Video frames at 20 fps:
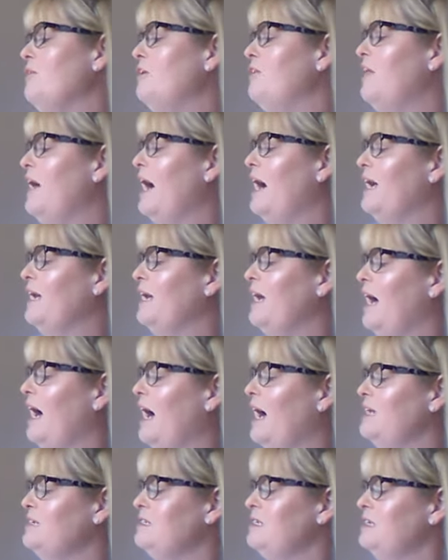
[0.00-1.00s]
that
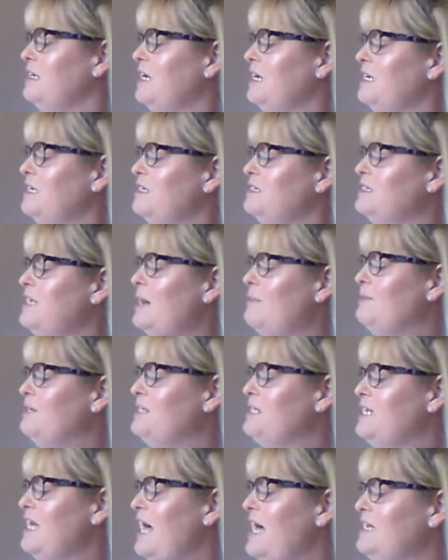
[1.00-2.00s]
cat." Debbie
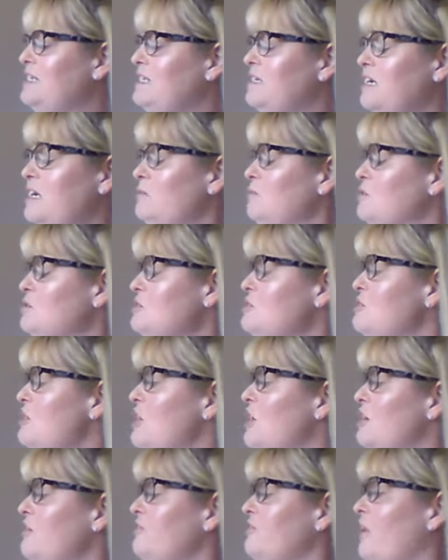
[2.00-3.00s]
said it wasn't
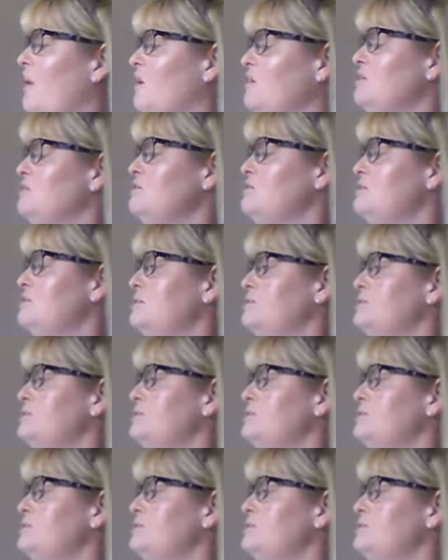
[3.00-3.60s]
her fault.